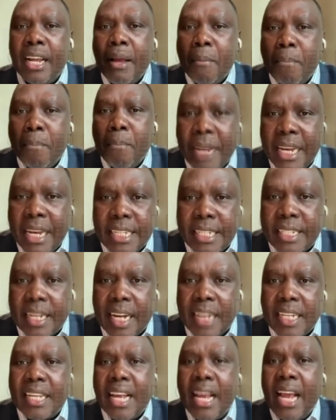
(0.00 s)

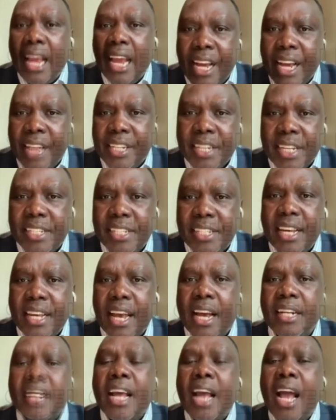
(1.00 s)
ministers, agency
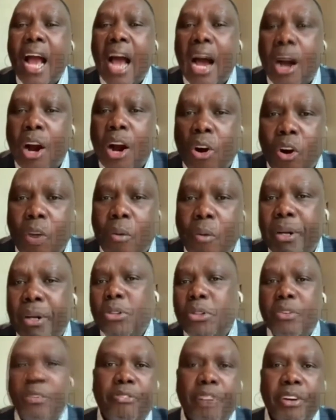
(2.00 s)
heads, and government of
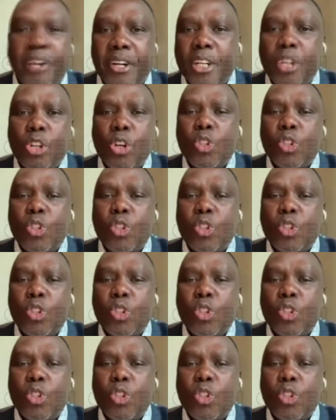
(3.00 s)
the federation.